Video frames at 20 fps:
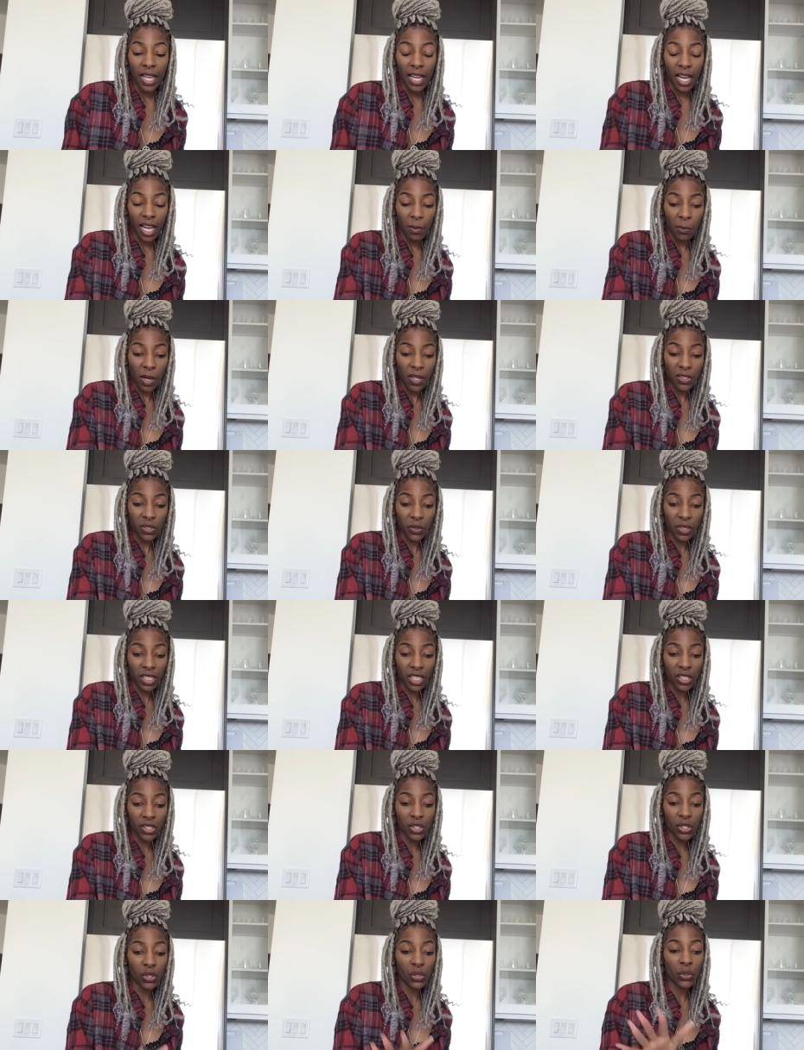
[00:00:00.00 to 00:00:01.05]
I'm also getting
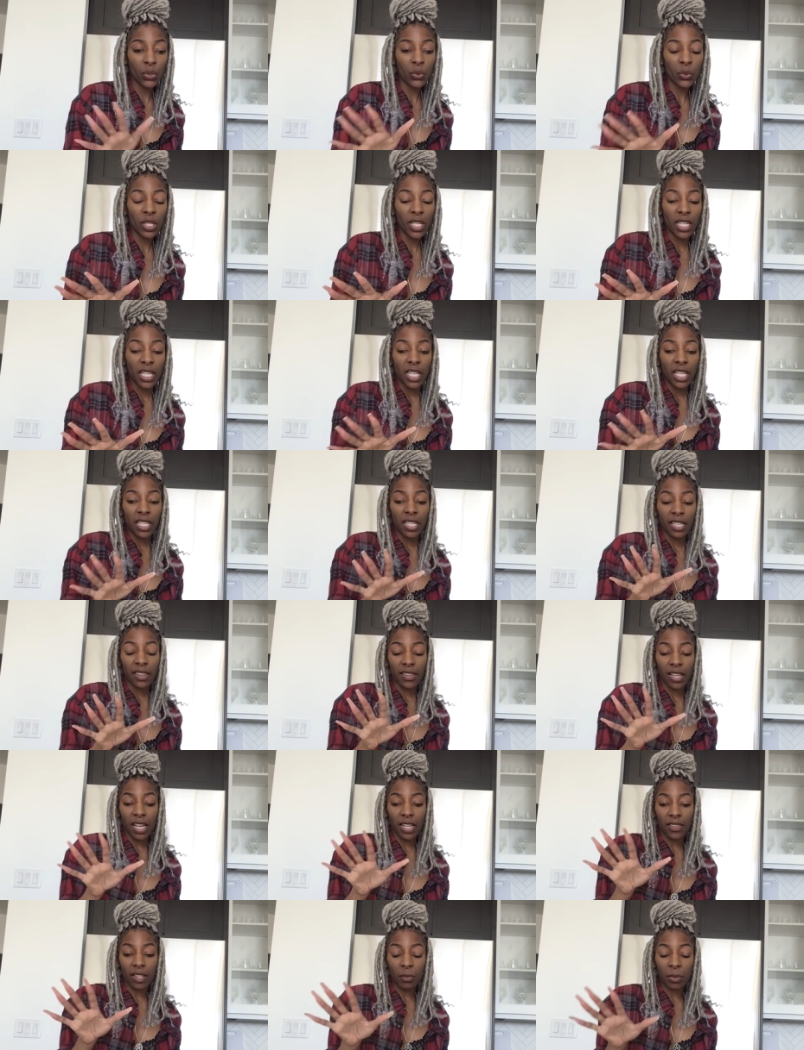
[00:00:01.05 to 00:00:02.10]
to
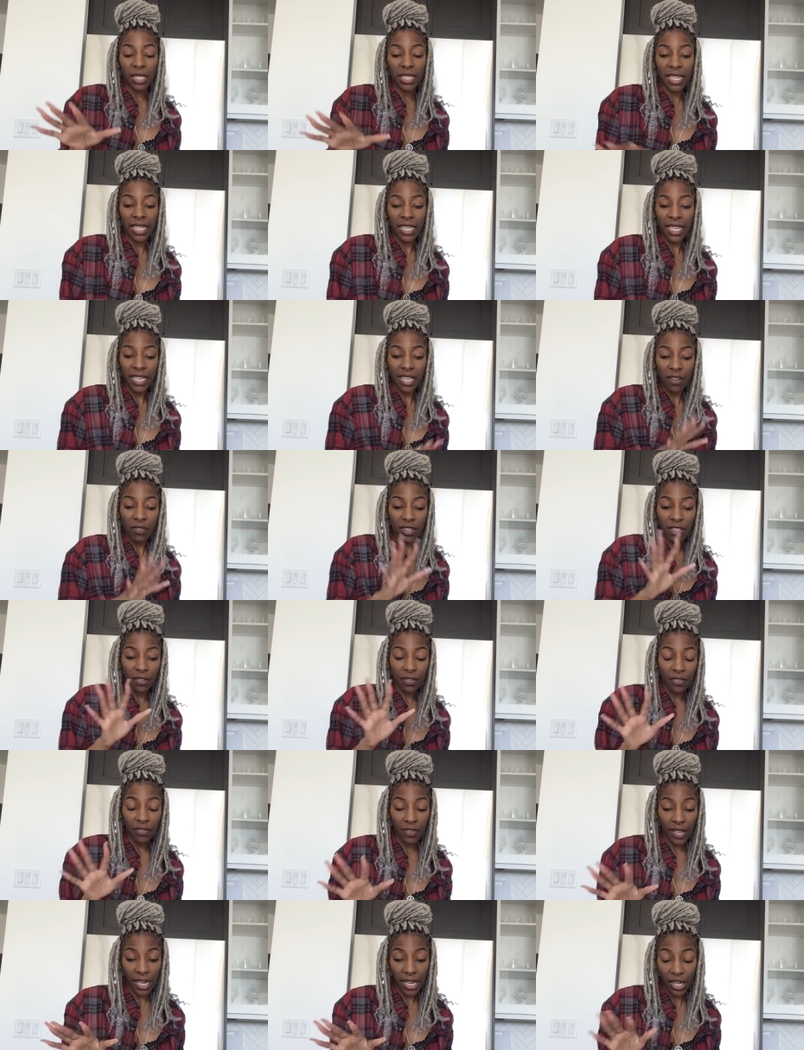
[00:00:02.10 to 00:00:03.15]
the beginning of an
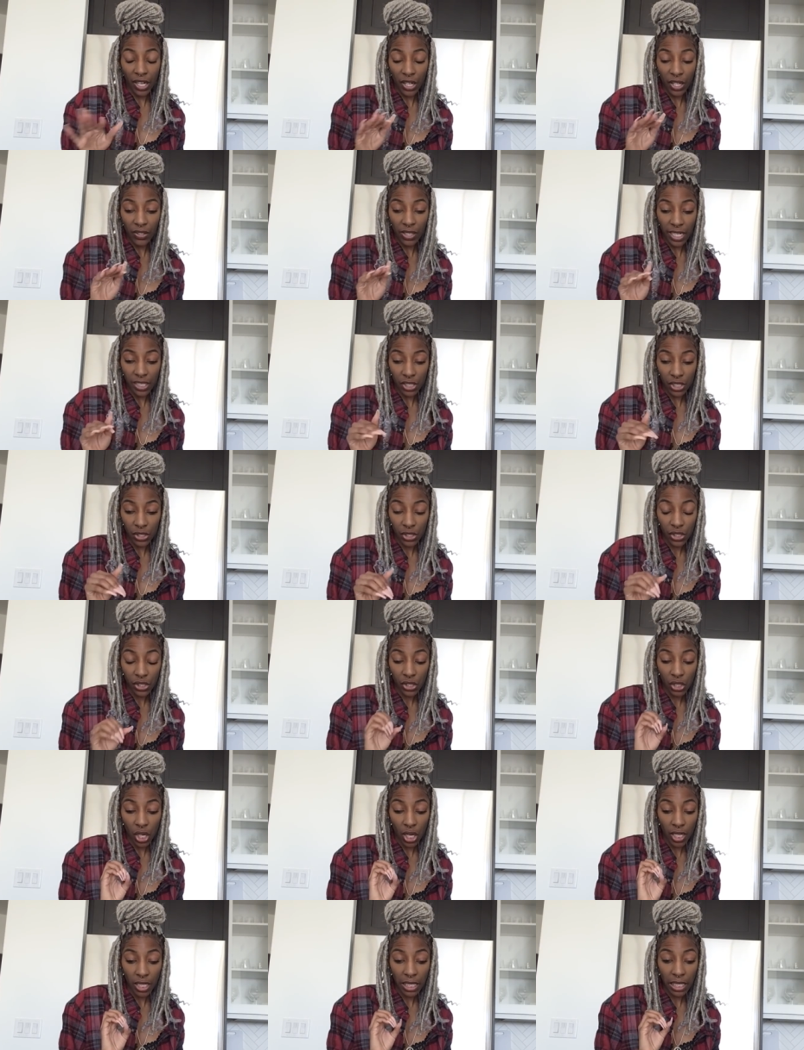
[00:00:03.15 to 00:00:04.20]
affair that you're
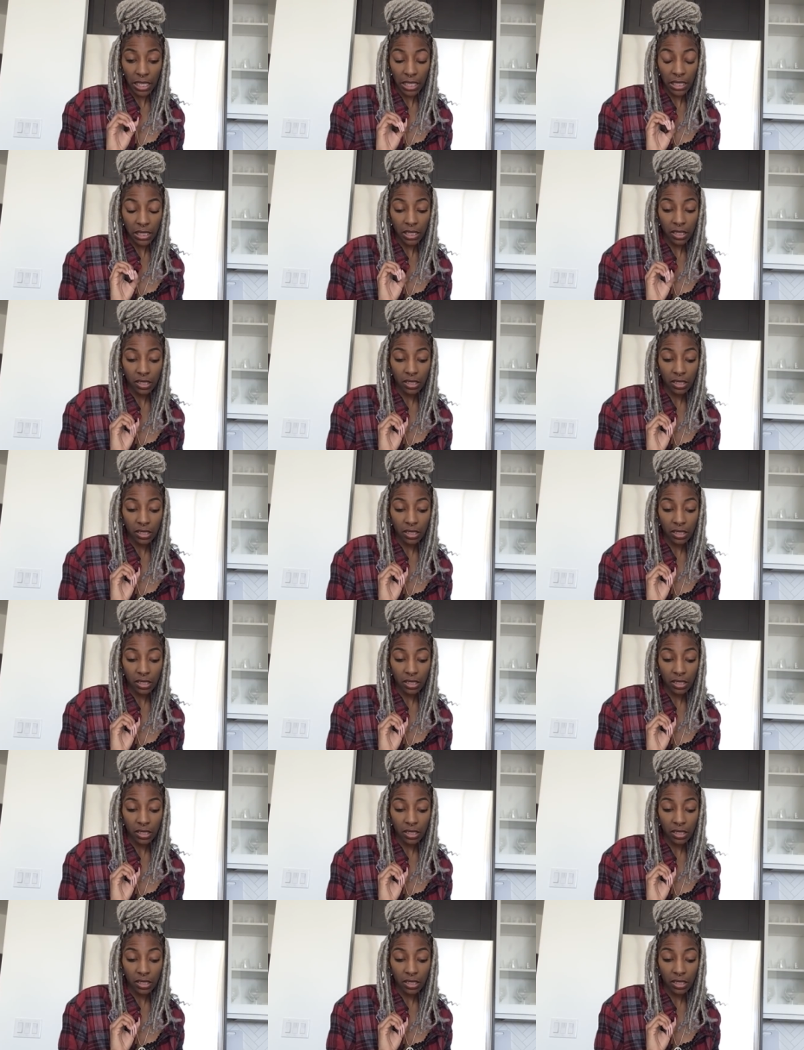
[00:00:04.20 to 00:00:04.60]
starting.